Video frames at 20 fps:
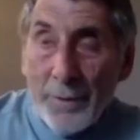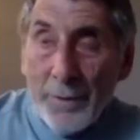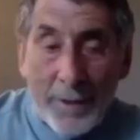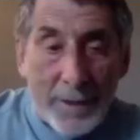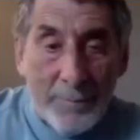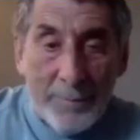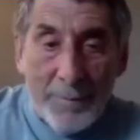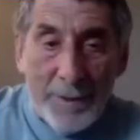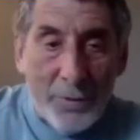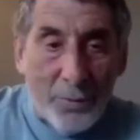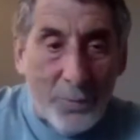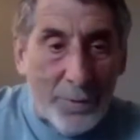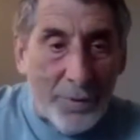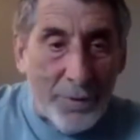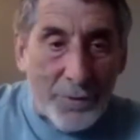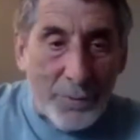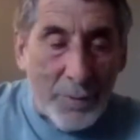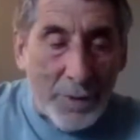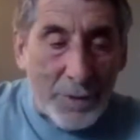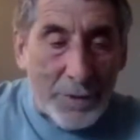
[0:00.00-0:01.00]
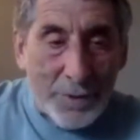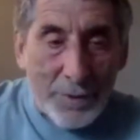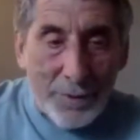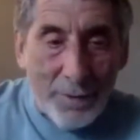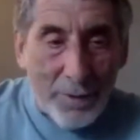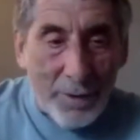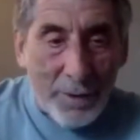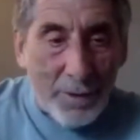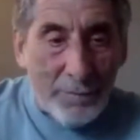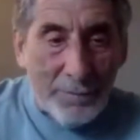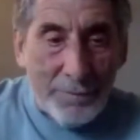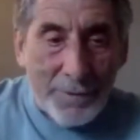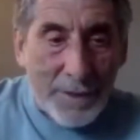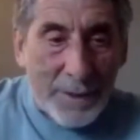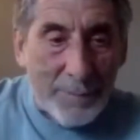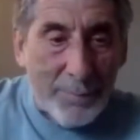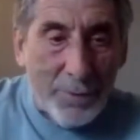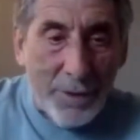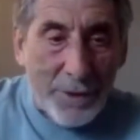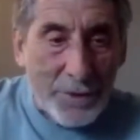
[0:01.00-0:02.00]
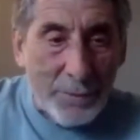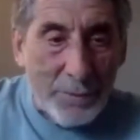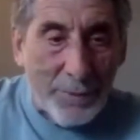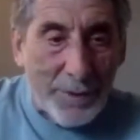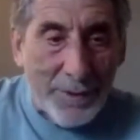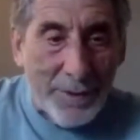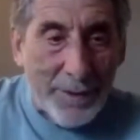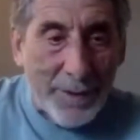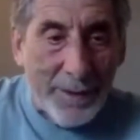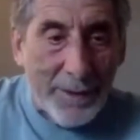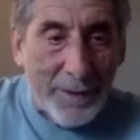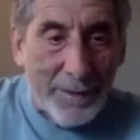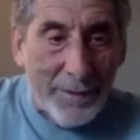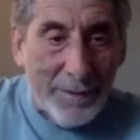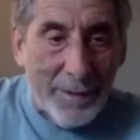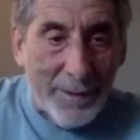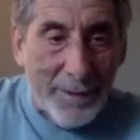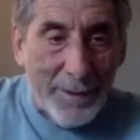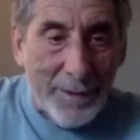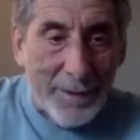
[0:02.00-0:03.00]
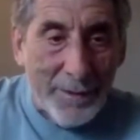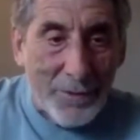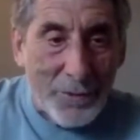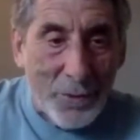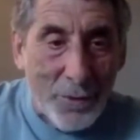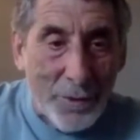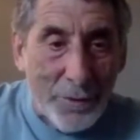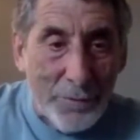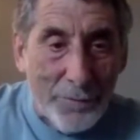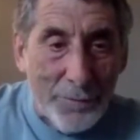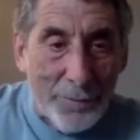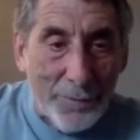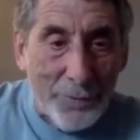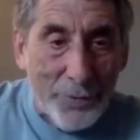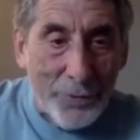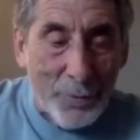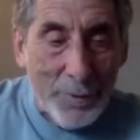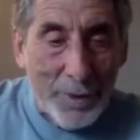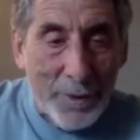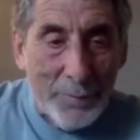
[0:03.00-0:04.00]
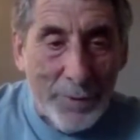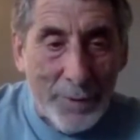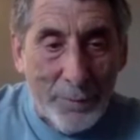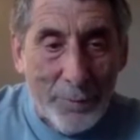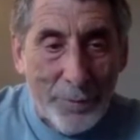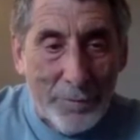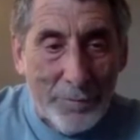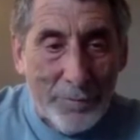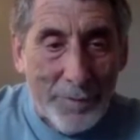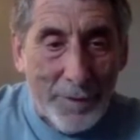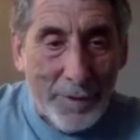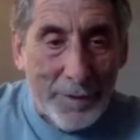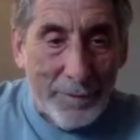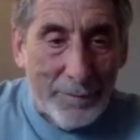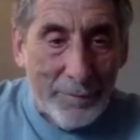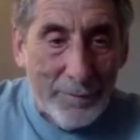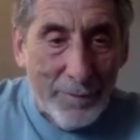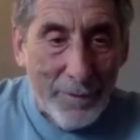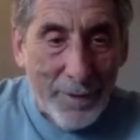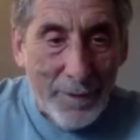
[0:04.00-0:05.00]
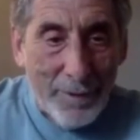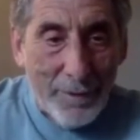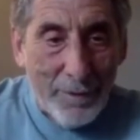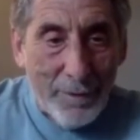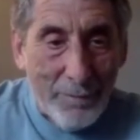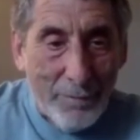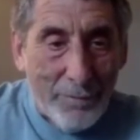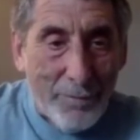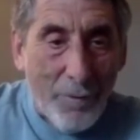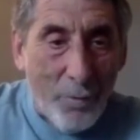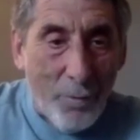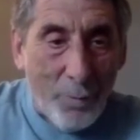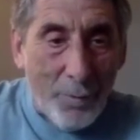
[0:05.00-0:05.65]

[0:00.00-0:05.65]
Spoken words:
I meet with as much love as I possibly can, and it's hard for too many people to find fault with